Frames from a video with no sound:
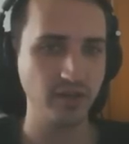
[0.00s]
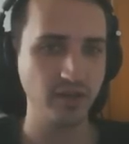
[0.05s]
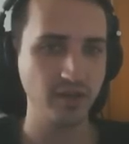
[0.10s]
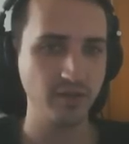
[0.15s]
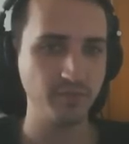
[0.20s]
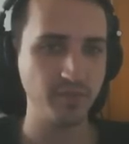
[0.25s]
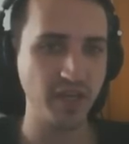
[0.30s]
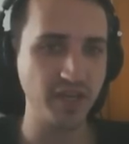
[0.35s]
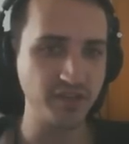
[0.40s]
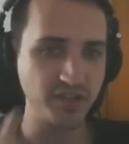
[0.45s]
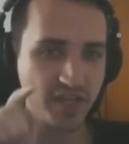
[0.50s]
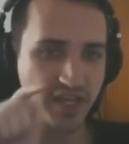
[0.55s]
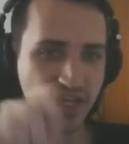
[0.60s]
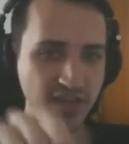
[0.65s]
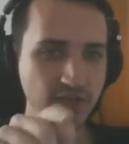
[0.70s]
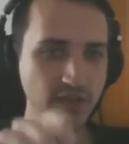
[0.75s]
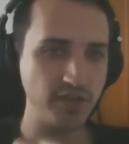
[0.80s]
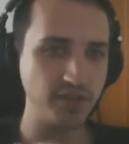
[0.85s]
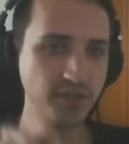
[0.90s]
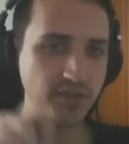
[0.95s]
Because
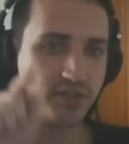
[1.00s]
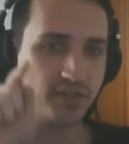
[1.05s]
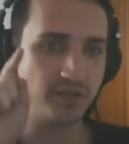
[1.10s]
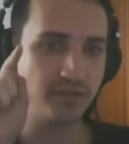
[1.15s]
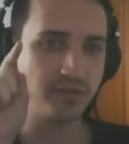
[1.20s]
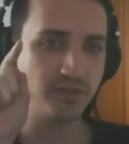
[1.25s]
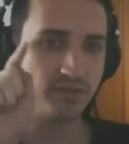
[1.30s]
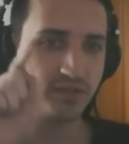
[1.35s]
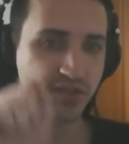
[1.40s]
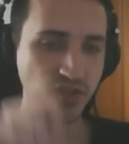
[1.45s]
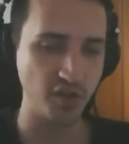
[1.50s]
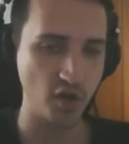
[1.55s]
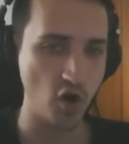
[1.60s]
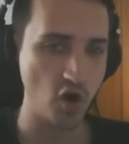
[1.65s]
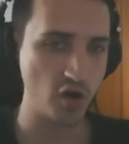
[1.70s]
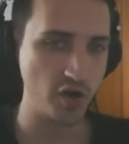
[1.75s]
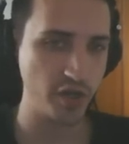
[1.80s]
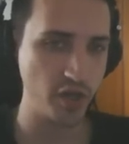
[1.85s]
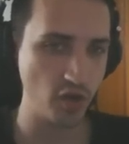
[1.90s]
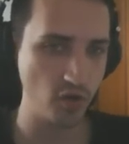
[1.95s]
in this
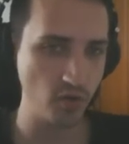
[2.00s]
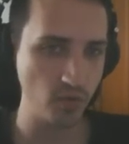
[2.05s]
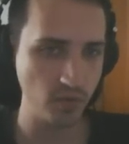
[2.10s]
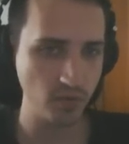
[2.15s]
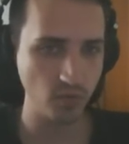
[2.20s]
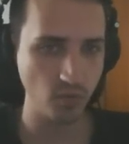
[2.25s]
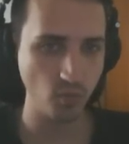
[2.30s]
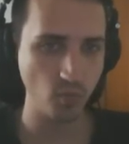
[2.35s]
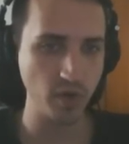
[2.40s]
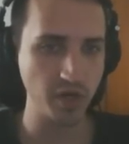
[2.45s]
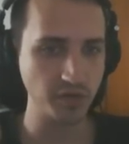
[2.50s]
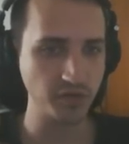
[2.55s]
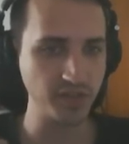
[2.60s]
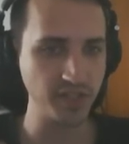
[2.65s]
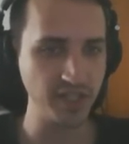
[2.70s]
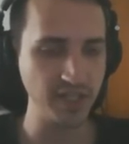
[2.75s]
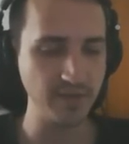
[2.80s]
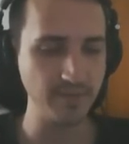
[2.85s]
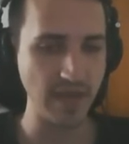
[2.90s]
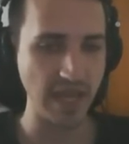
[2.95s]
scenario where
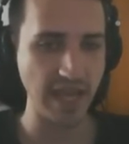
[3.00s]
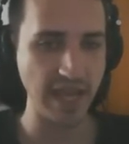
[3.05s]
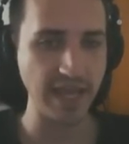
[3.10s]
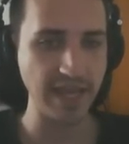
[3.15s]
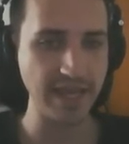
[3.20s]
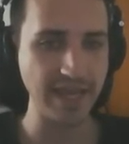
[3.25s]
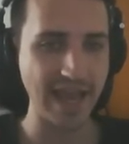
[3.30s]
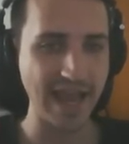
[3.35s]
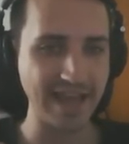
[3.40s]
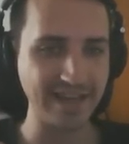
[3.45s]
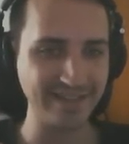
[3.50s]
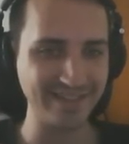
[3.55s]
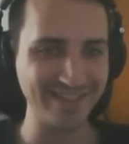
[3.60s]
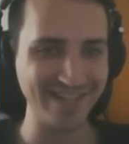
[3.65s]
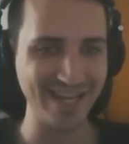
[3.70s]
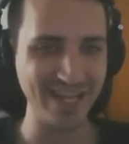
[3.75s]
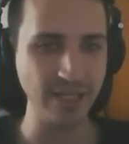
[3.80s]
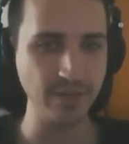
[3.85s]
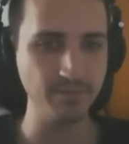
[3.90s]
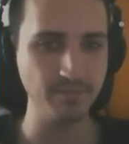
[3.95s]
Team A and
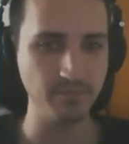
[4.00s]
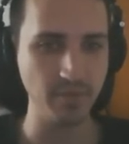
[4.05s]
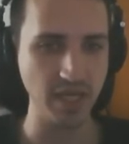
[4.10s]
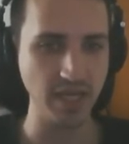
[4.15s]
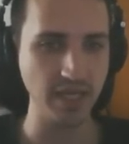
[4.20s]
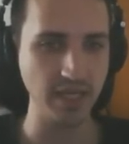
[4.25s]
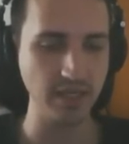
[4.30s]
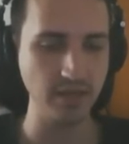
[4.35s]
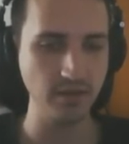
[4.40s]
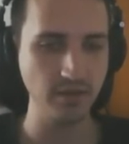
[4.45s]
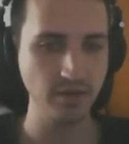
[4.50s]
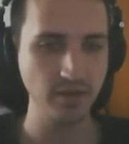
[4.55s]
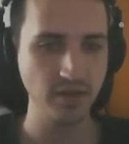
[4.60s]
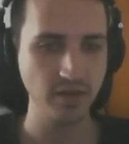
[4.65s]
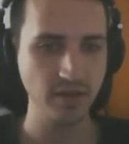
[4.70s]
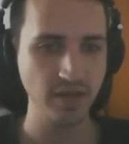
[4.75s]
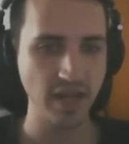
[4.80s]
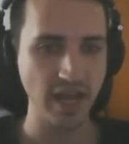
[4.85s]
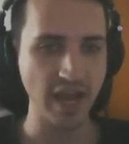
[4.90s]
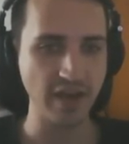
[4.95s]
Team B
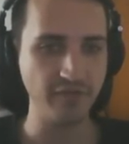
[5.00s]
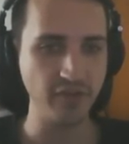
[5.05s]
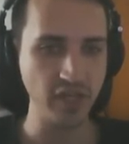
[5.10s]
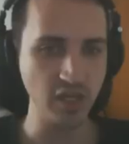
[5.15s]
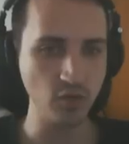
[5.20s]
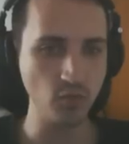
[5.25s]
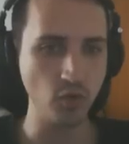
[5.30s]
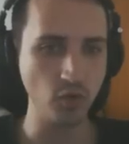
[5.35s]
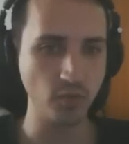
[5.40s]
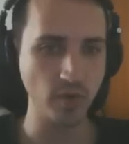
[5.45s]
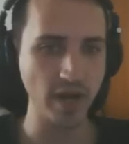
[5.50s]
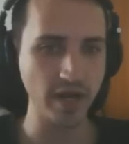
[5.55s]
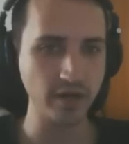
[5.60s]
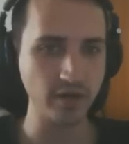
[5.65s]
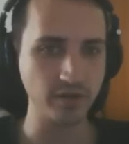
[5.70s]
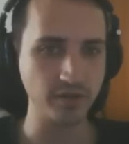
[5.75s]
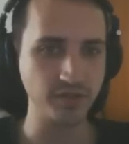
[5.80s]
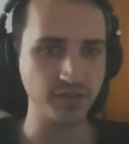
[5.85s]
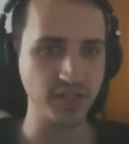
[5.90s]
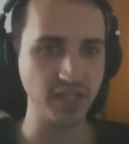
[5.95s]
have equal
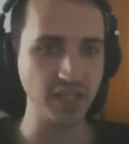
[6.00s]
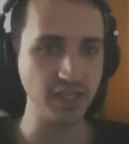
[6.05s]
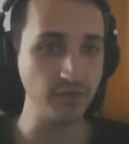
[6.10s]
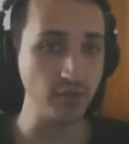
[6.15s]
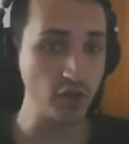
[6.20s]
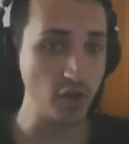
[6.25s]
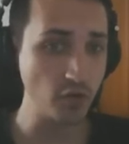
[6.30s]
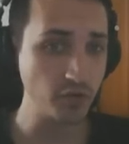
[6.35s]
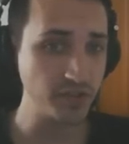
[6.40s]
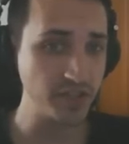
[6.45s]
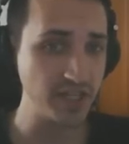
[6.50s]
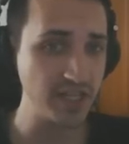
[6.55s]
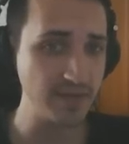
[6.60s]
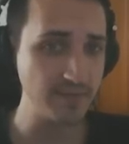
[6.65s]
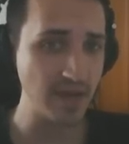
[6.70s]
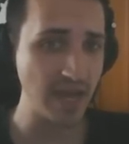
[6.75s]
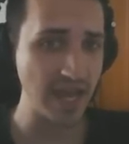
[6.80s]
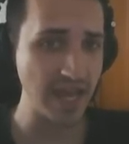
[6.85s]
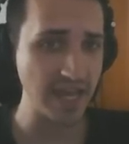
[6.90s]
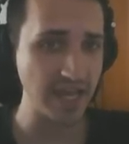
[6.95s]
records, even though
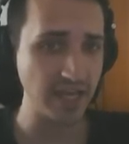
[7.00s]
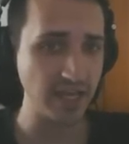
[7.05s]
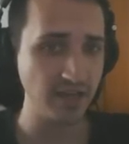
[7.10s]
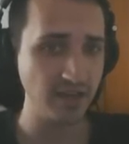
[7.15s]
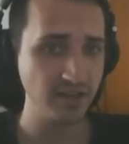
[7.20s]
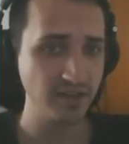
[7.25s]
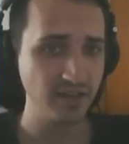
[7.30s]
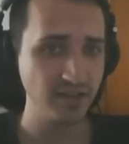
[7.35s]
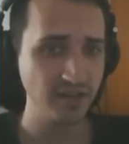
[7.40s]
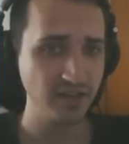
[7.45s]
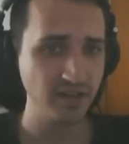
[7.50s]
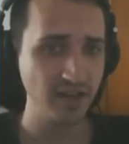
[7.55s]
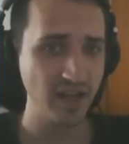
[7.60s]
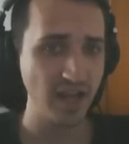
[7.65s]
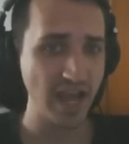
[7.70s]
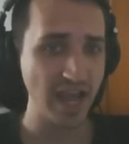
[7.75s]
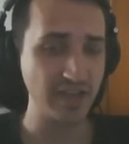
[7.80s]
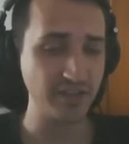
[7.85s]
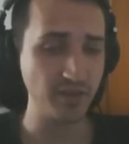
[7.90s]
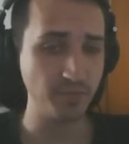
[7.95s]
Team A
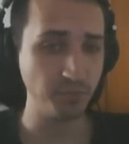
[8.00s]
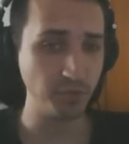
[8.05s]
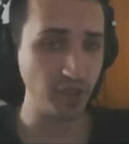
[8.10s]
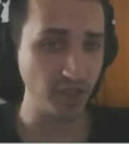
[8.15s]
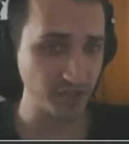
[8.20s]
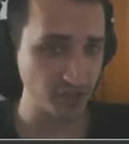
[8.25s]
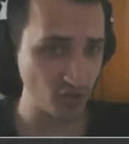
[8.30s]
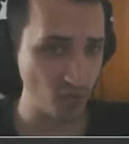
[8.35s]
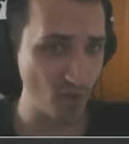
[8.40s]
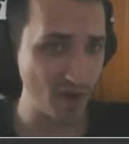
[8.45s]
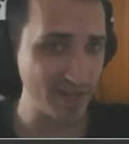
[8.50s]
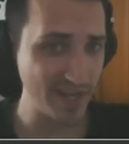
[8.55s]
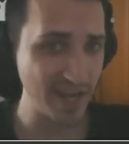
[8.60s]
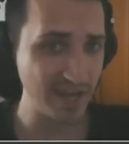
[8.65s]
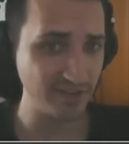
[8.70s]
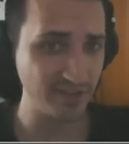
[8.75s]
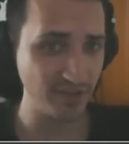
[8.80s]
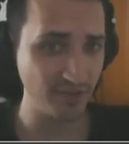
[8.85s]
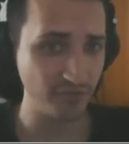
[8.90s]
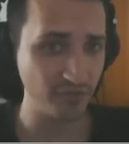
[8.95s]
has a plus
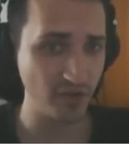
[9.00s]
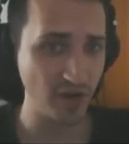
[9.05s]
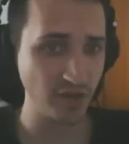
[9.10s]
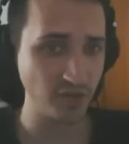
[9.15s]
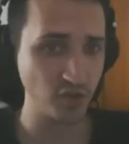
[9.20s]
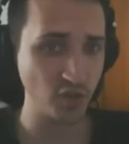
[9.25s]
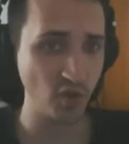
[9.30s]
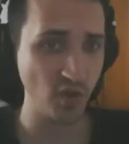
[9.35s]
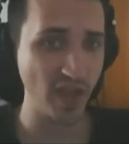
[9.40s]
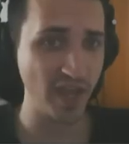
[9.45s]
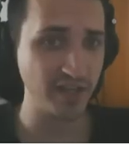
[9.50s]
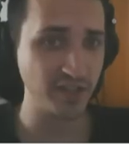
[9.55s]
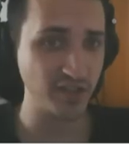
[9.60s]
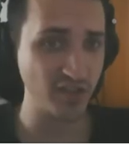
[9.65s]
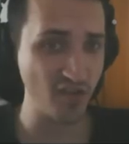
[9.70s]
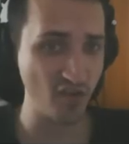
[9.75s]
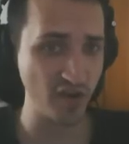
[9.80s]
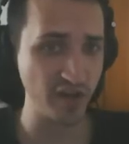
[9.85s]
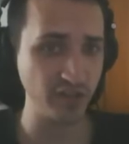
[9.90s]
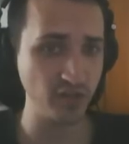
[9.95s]
28 differential and is
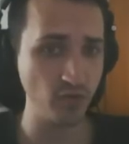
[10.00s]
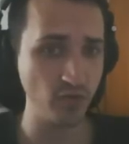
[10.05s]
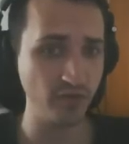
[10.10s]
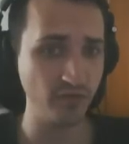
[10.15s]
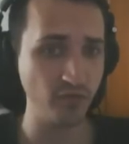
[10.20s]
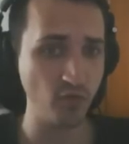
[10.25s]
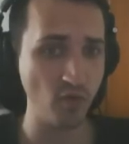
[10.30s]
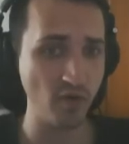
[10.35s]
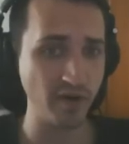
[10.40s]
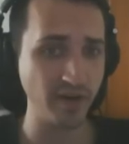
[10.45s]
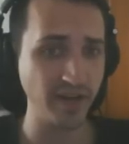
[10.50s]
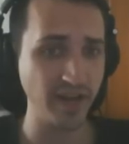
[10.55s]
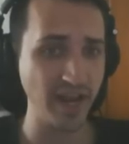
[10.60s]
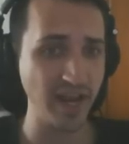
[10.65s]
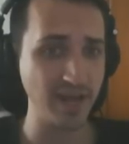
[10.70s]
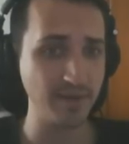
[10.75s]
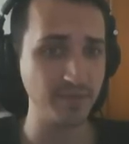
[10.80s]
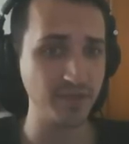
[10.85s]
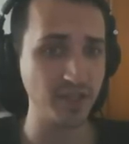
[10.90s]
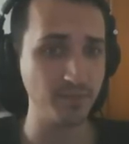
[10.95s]
32-4 in
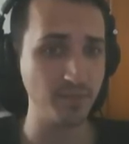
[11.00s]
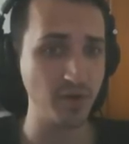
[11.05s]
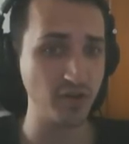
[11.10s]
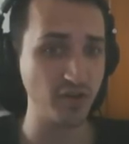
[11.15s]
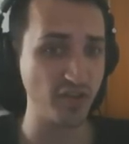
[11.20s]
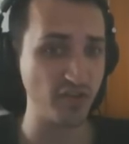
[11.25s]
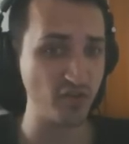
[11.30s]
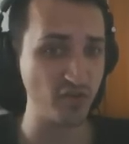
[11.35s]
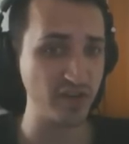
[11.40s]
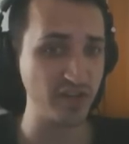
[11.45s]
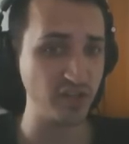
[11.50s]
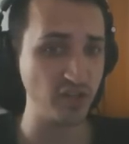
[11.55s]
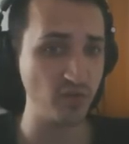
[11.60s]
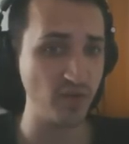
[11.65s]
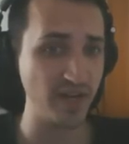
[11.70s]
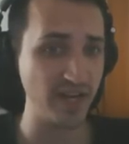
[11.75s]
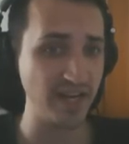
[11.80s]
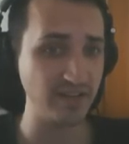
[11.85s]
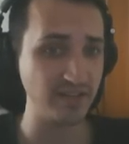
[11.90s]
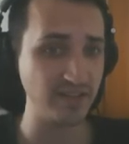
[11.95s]
games compared to
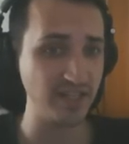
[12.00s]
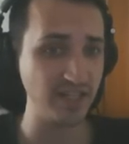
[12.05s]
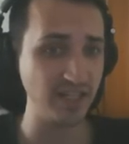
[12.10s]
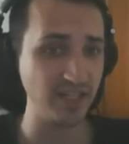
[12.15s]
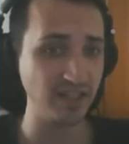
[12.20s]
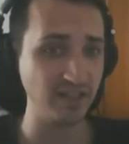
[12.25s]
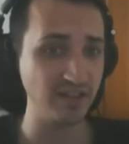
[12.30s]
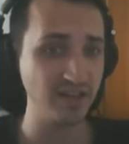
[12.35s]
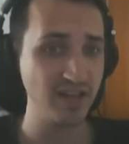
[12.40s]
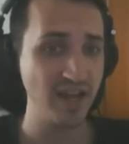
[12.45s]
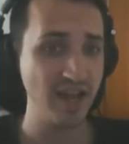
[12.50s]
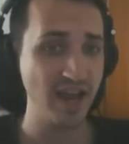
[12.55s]
32-18,